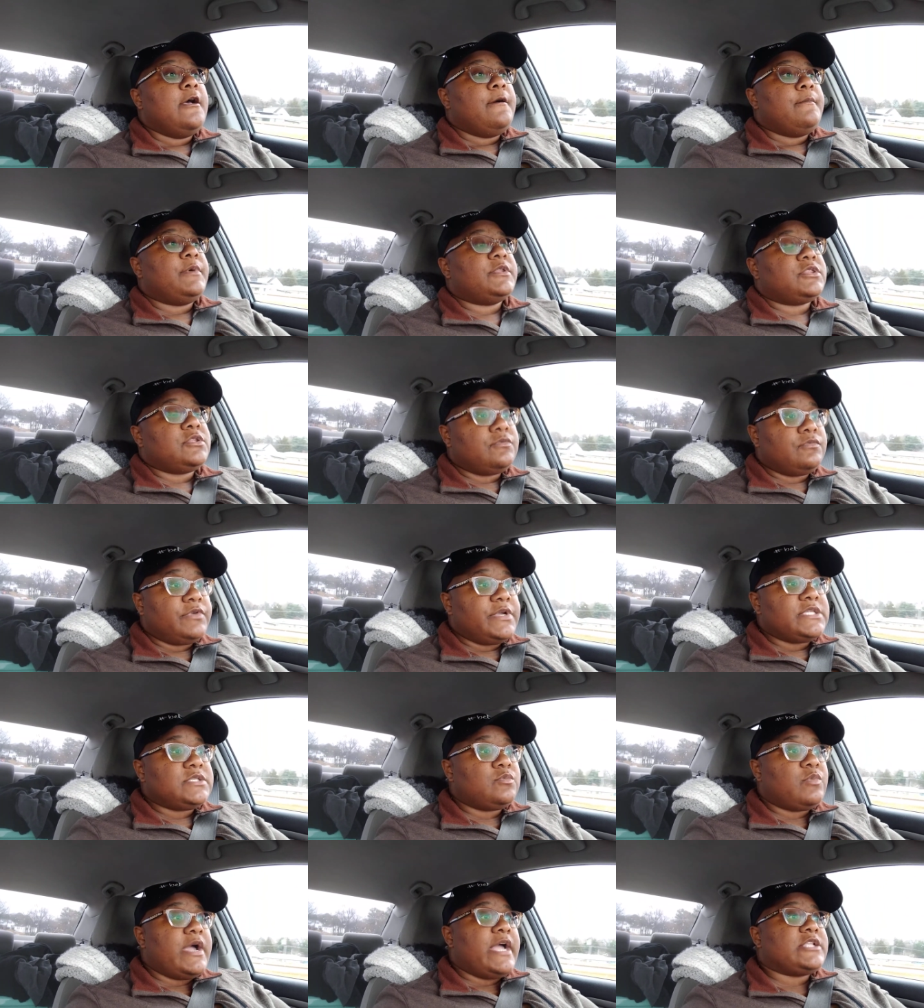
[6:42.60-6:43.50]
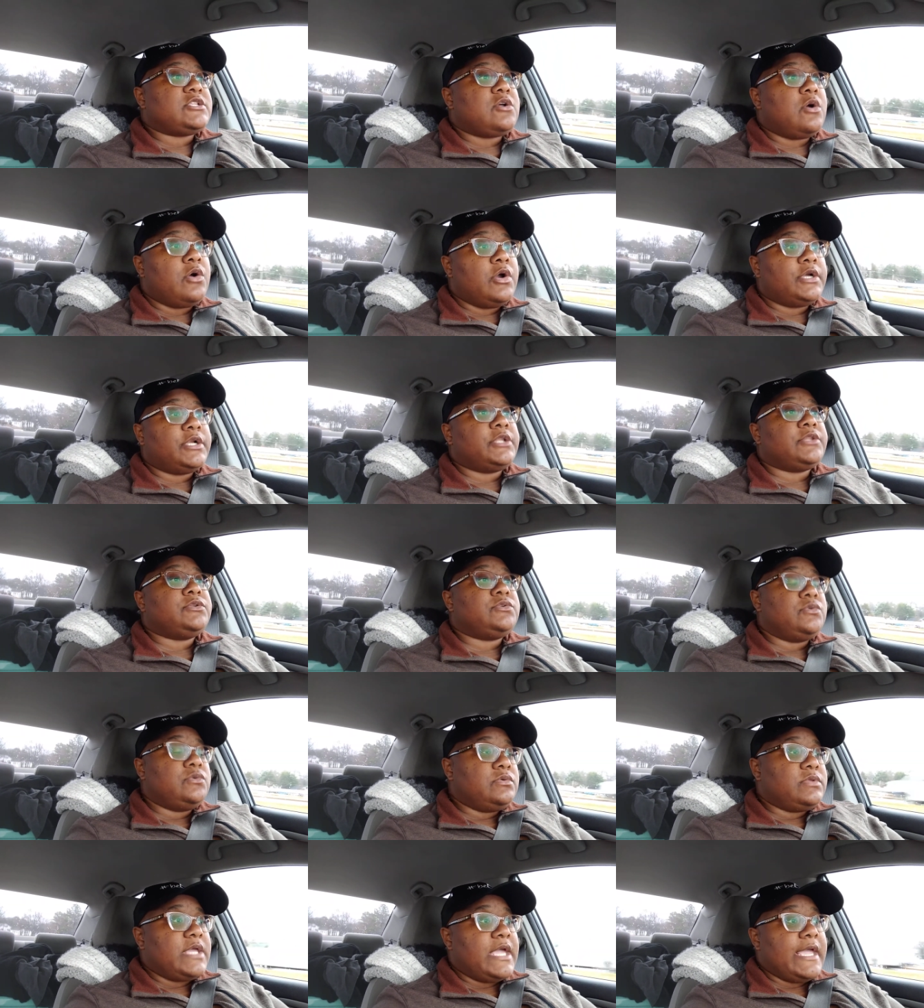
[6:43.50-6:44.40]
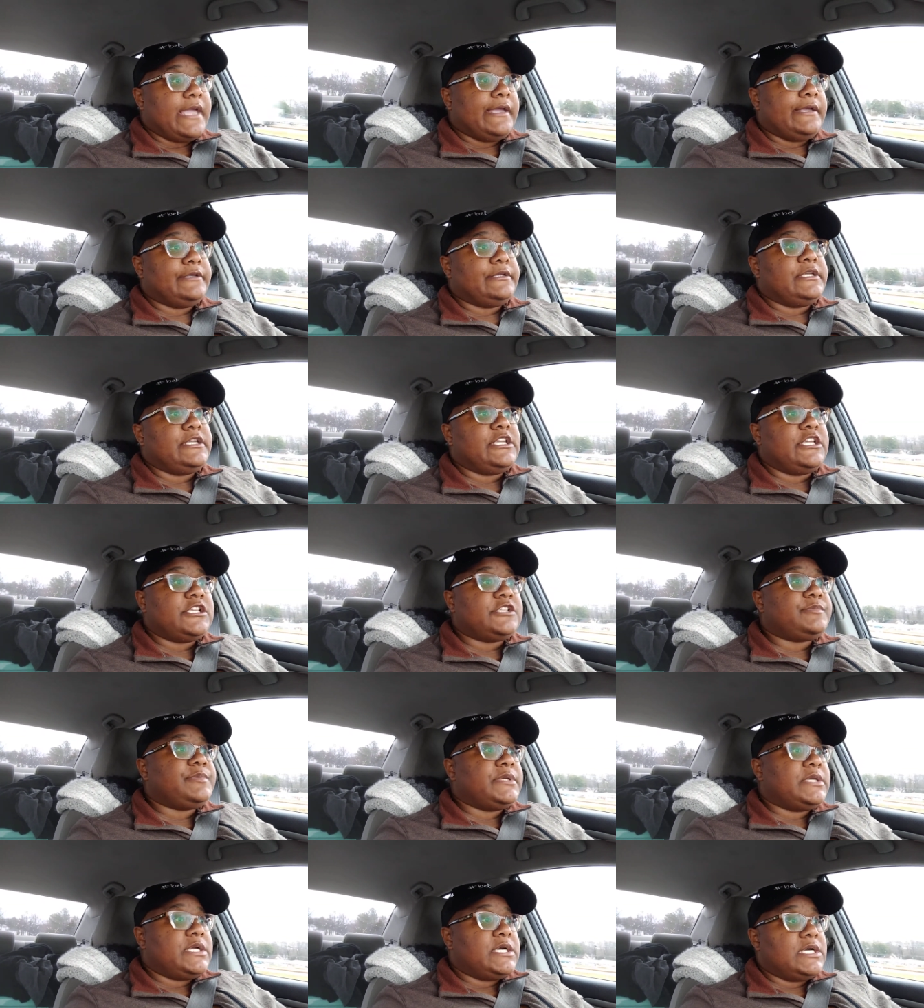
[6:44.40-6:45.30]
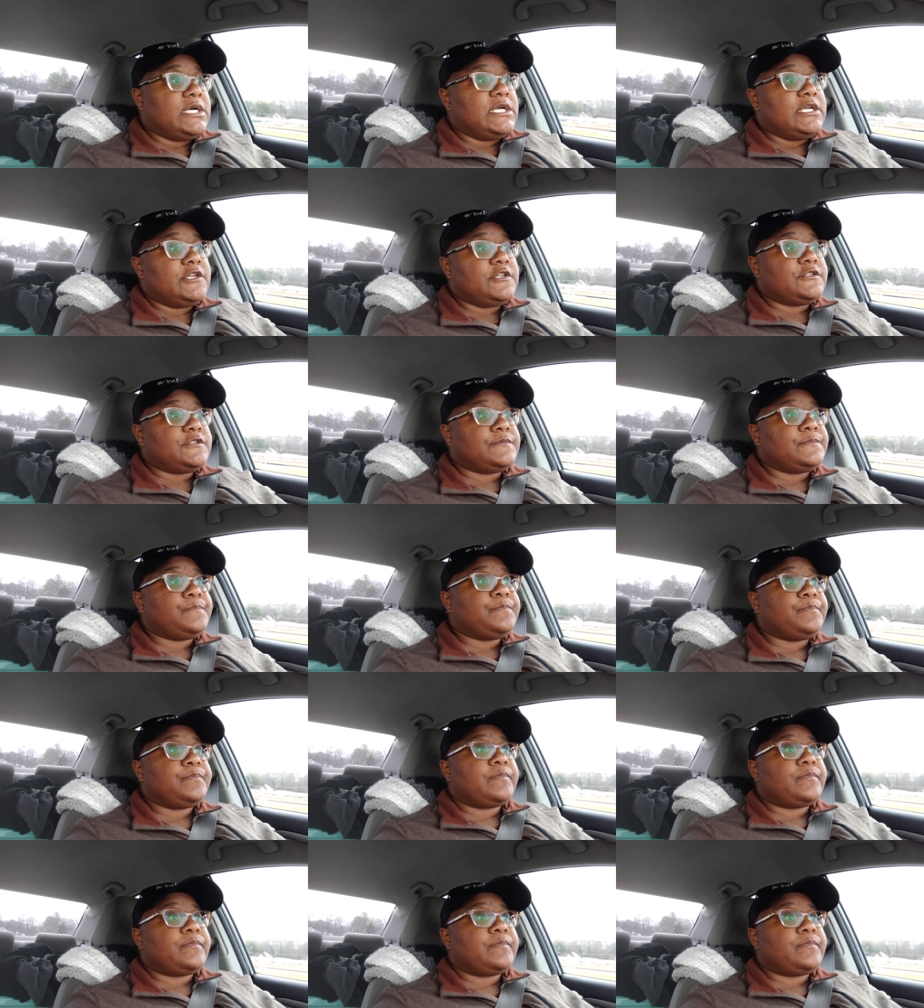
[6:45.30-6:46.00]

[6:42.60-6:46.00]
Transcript: But the reason why I told her to do that is because,